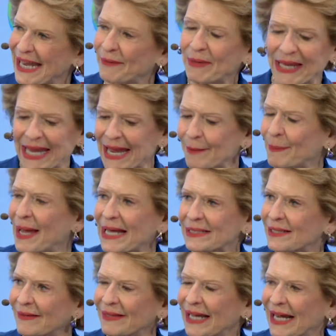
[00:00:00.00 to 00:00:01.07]
And they can't
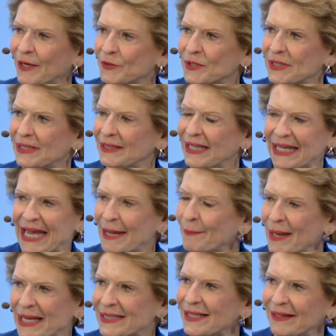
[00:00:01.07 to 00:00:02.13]
pass it in the House. They can't
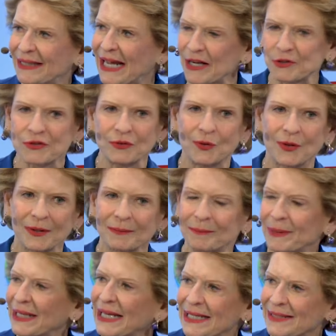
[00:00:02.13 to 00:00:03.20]
pass it in the House mm-hmm. floor
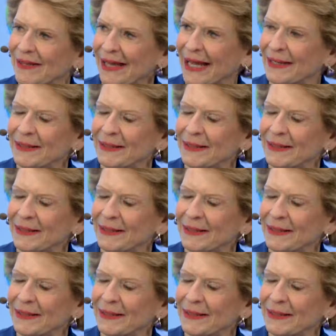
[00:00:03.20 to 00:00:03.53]
because of that.